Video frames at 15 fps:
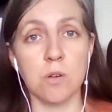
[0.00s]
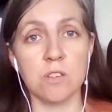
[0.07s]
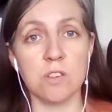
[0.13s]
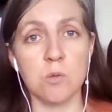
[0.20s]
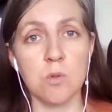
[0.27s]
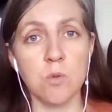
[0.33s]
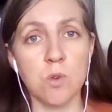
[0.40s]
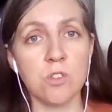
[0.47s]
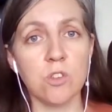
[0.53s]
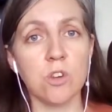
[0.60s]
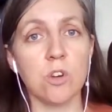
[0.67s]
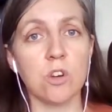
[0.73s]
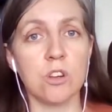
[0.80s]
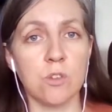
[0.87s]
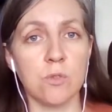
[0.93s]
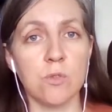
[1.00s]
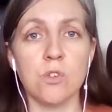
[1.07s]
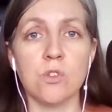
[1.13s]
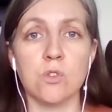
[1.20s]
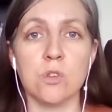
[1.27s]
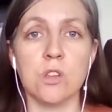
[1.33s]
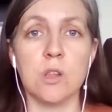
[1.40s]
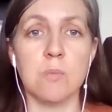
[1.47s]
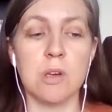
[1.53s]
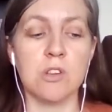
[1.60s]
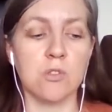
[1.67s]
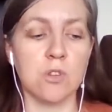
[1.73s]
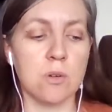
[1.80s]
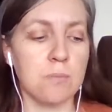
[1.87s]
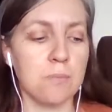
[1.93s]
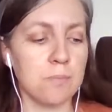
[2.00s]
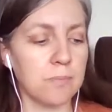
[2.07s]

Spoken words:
So we've also got a diffuser in the bedroom.